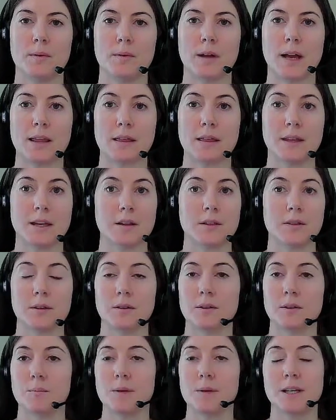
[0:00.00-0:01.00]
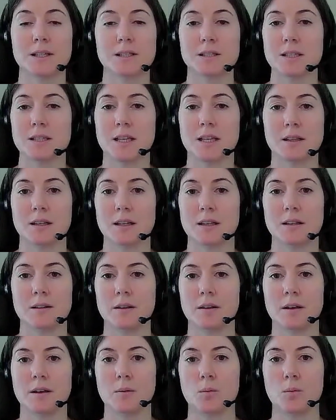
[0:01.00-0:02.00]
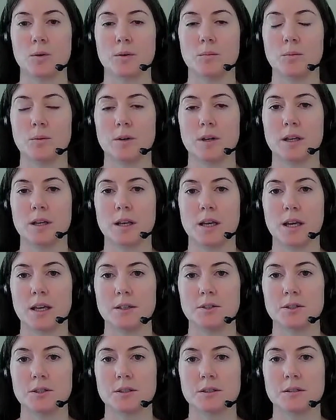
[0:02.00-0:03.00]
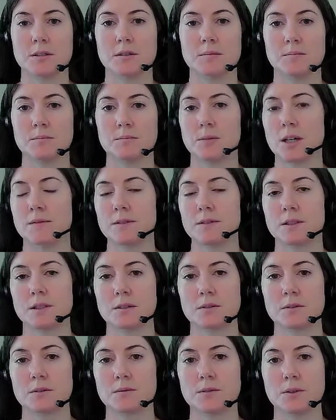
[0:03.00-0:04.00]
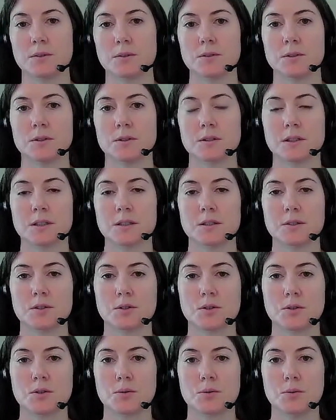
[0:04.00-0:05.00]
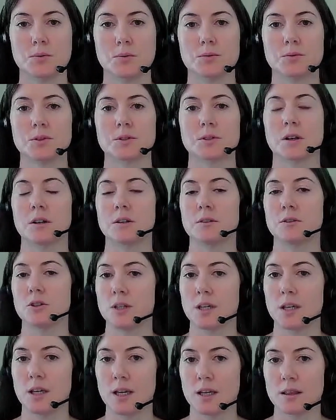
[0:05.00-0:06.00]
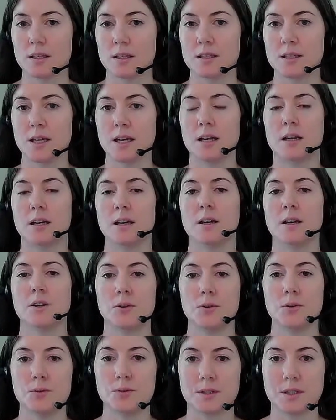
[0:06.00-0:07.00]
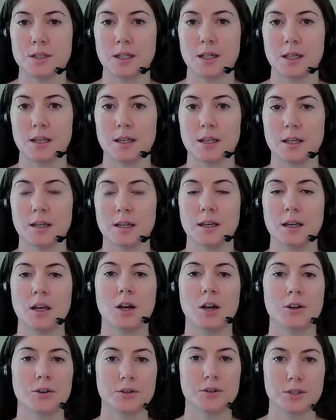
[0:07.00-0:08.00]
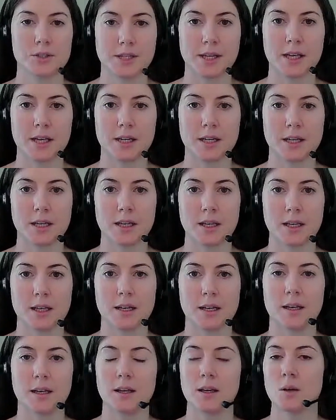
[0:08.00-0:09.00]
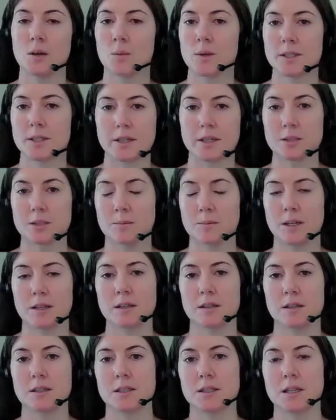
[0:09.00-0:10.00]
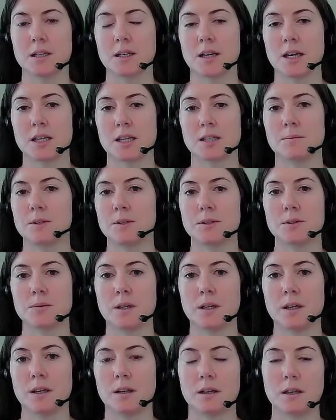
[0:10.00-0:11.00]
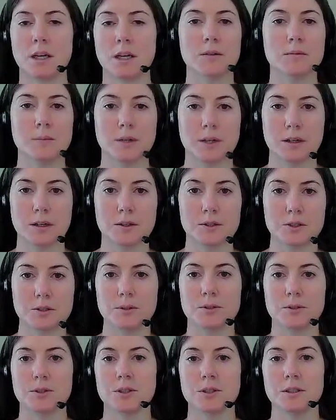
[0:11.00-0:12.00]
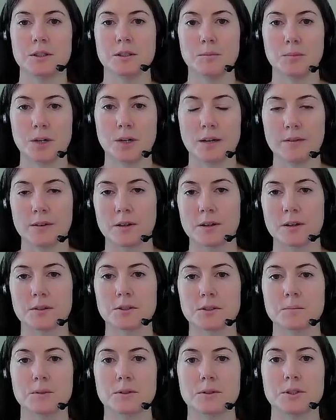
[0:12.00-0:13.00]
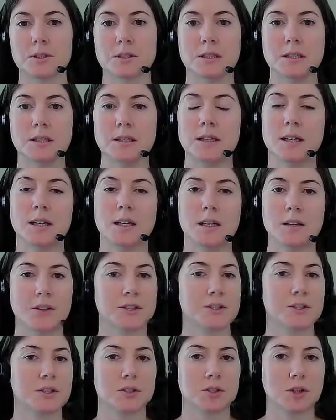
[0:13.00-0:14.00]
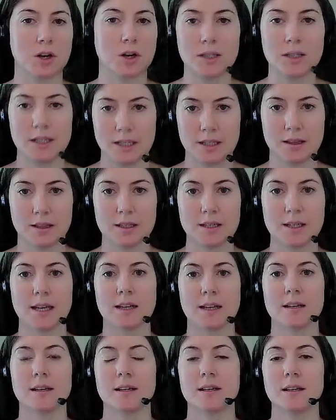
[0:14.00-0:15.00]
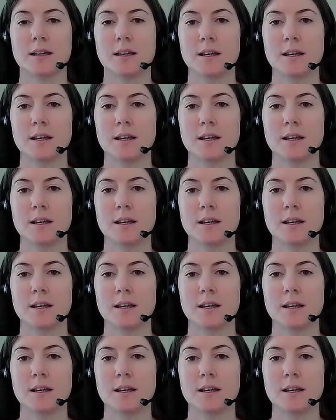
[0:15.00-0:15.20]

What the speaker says: I think the biggest thing that would engage private sector folks is to start looking at the data, using it, understanding it. We talked about the disconnect between the government contribution and private contribution. This is all in the data.